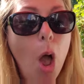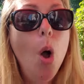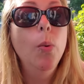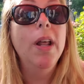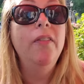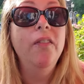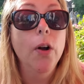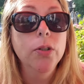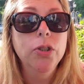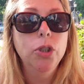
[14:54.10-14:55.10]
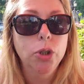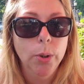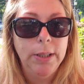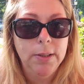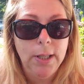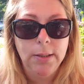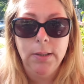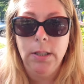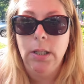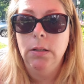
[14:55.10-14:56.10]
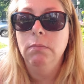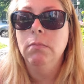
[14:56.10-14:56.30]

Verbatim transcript: When I first joined Scentsy,